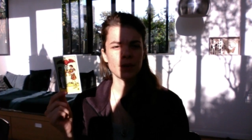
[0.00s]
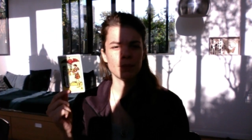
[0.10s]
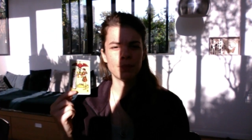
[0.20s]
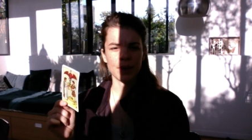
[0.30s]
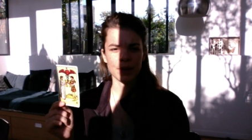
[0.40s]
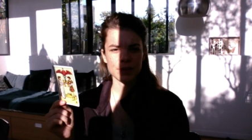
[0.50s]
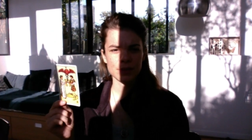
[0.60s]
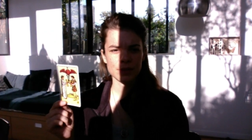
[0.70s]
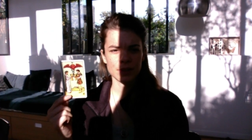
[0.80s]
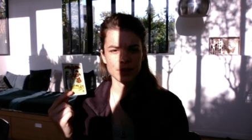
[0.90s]
but
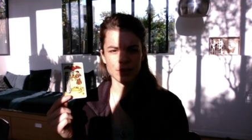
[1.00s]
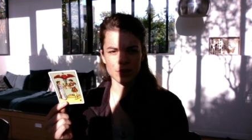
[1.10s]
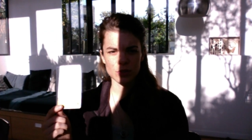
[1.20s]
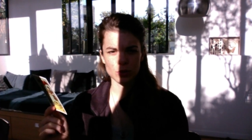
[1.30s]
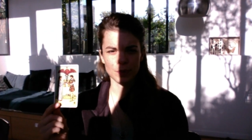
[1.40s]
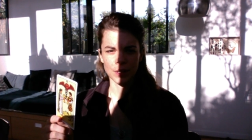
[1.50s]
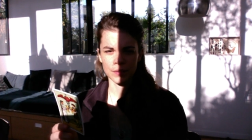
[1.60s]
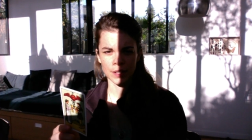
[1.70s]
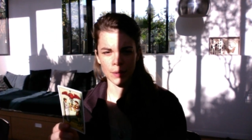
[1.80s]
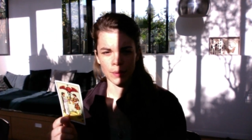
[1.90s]
it needs to be done
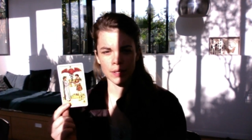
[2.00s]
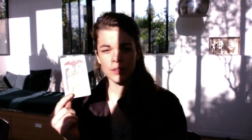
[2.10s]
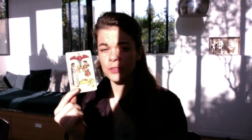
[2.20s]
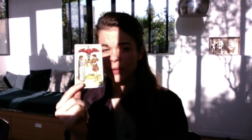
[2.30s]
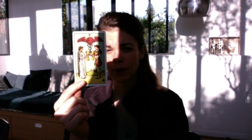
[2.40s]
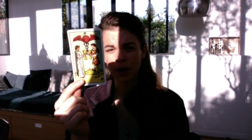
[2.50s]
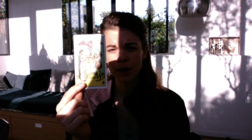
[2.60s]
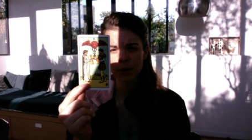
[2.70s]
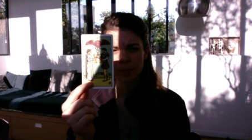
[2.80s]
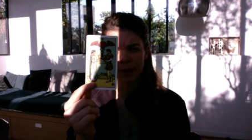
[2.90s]
that way if you
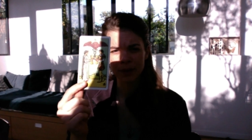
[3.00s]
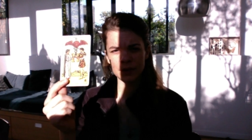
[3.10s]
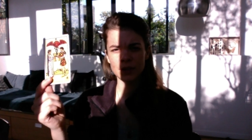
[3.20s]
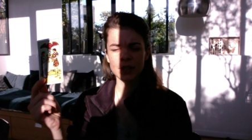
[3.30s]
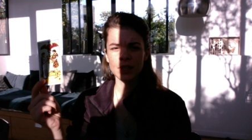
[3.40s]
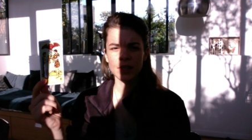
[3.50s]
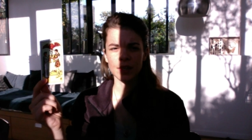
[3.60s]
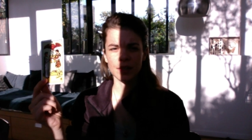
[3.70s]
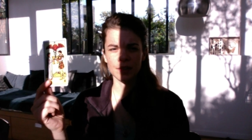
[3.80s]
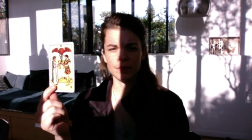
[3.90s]
are a man
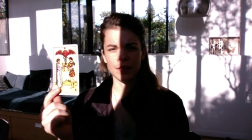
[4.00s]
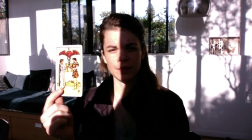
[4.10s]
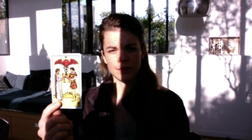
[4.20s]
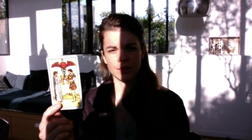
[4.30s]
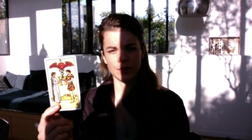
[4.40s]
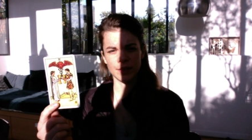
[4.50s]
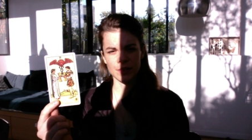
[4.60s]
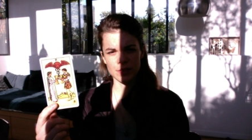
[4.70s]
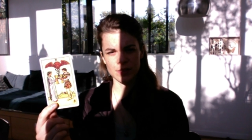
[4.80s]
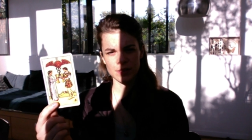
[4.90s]
um, and there
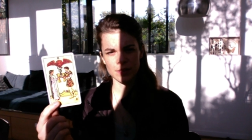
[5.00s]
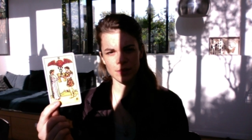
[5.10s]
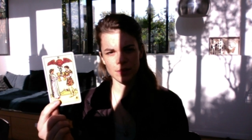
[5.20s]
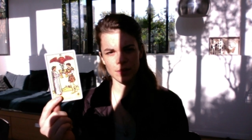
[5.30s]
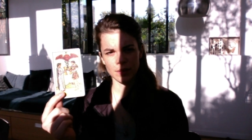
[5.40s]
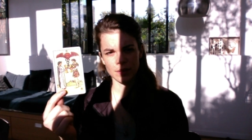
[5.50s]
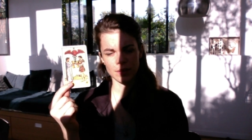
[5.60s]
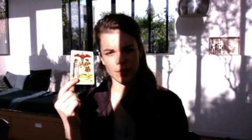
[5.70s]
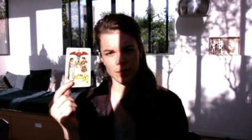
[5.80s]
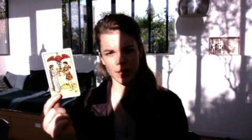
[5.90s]
is
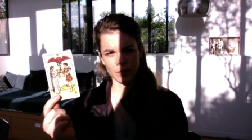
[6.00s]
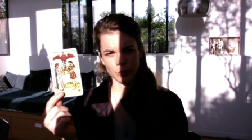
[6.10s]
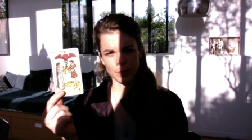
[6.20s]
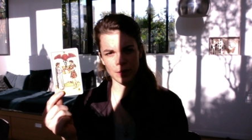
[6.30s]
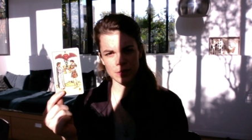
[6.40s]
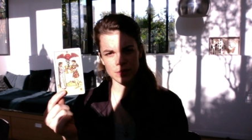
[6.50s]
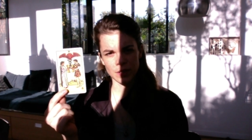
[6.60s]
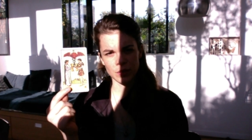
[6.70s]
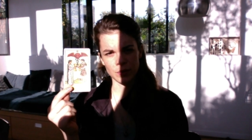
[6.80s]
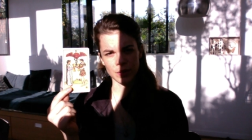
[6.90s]
a counterpart
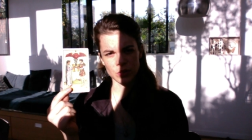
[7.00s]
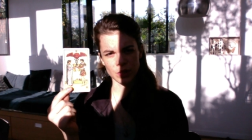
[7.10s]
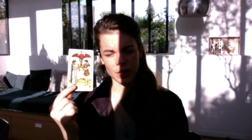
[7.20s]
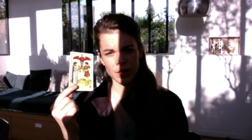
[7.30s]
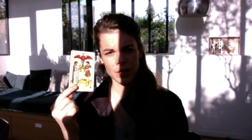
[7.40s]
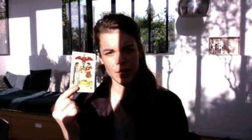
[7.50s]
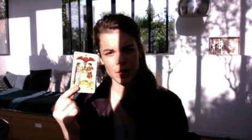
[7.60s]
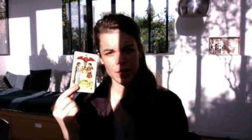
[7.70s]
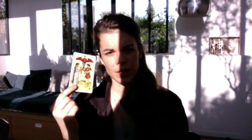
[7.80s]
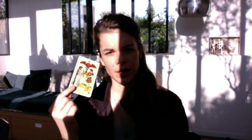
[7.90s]
that you enjoy,
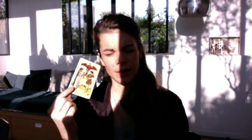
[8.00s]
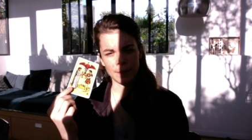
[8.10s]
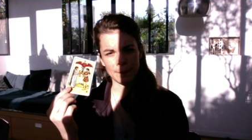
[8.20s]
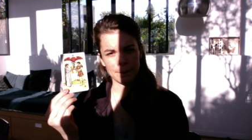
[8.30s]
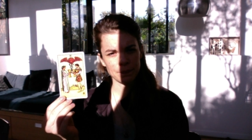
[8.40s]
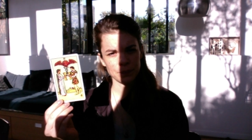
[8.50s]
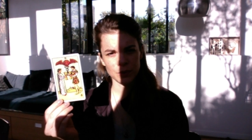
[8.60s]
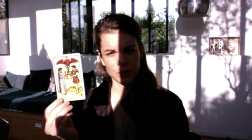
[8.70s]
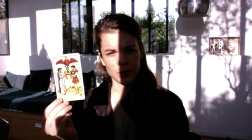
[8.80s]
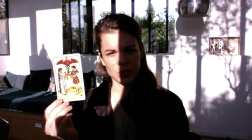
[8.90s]
um,
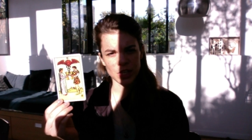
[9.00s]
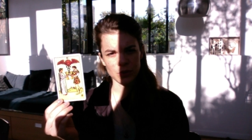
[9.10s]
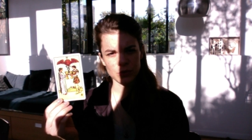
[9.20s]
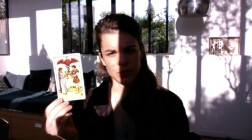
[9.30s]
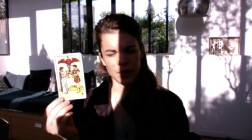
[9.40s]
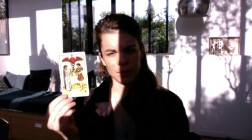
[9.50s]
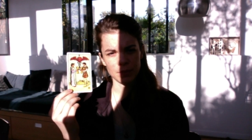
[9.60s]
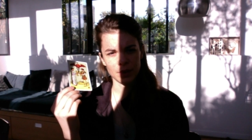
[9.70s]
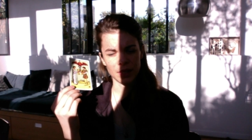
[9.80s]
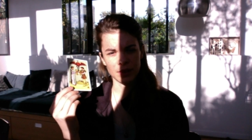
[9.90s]
reach out to
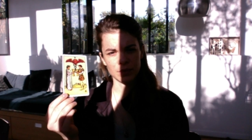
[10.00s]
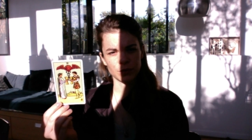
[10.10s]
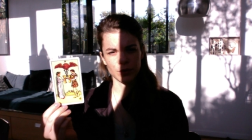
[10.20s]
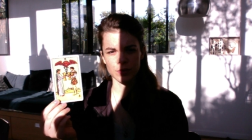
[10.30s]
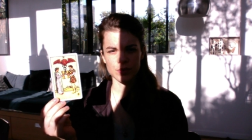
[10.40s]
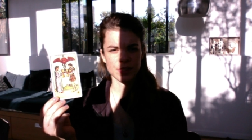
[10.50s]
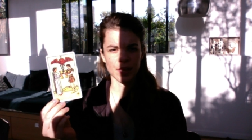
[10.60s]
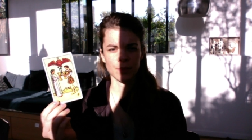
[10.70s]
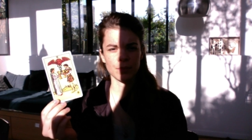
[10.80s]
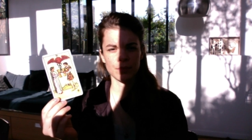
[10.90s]
them. And for
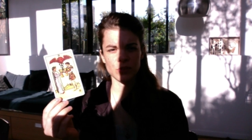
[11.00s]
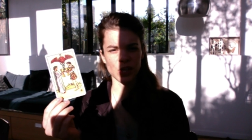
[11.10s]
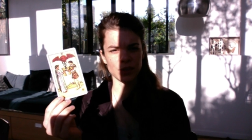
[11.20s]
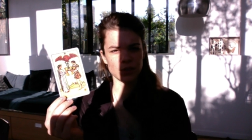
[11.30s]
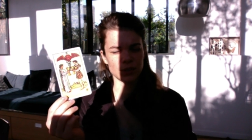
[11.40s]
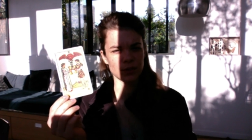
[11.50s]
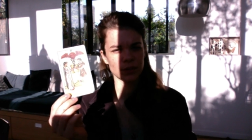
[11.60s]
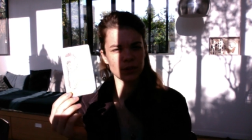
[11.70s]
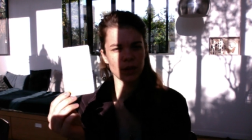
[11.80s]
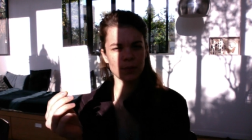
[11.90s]
same gender
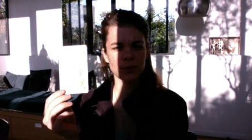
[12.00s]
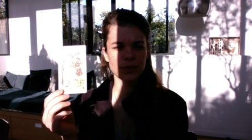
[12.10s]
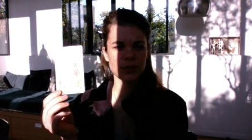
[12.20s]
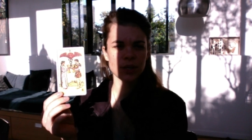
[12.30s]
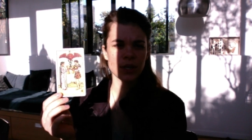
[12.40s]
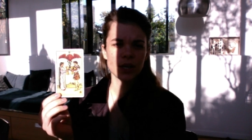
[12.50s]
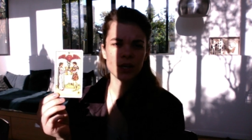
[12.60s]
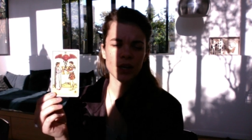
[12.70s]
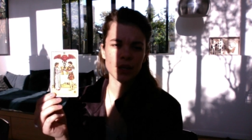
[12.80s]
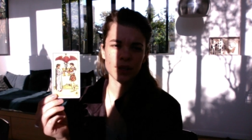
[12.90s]
couples,
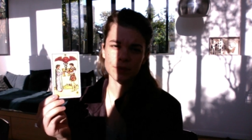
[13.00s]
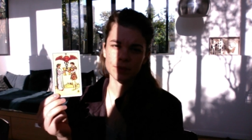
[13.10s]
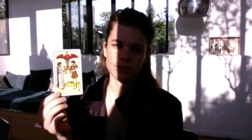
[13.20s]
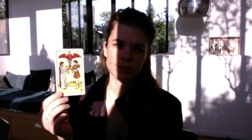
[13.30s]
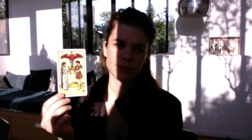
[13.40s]
um,